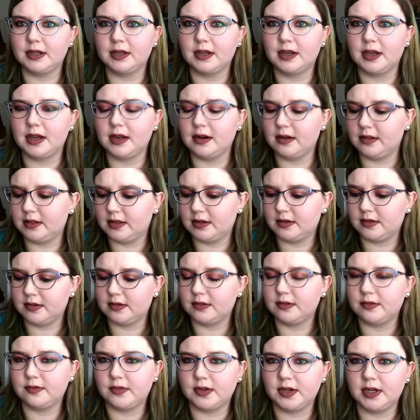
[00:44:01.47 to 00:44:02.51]
got a
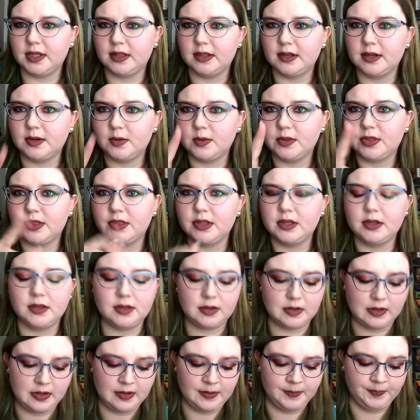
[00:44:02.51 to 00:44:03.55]
little funny there with
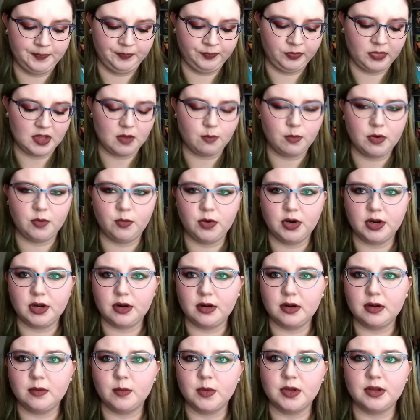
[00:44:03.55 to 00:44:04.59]
the memory
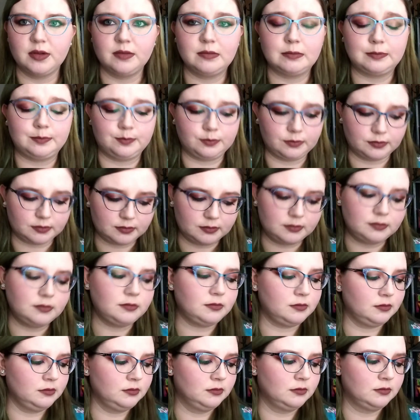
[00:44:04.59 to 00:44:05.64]
card, but
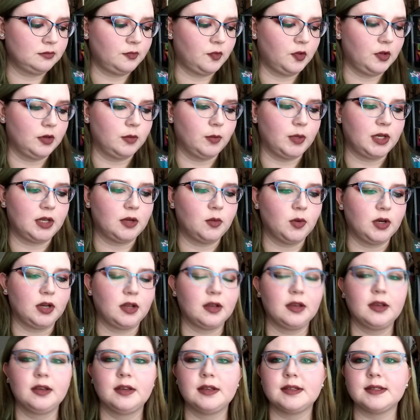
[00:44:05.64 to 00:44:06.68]
I didn't make it
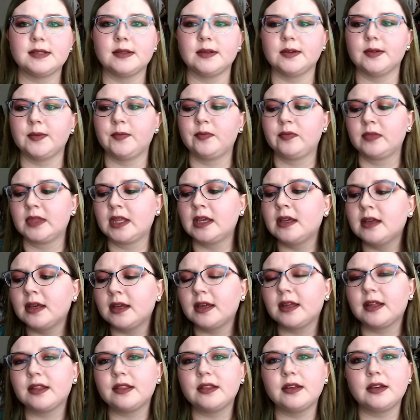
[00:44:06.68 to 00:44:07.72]
work. So
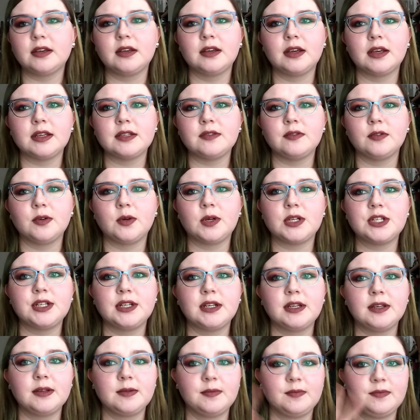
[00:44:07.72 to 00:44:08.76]
thank you guys for
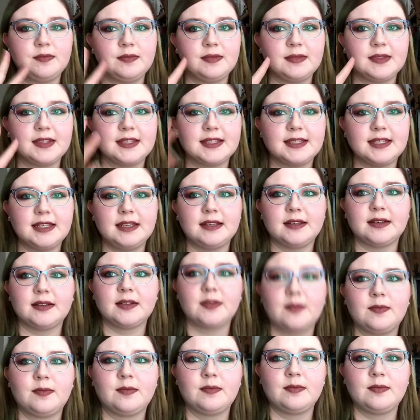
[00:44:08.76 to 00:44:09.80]
watching. See ya.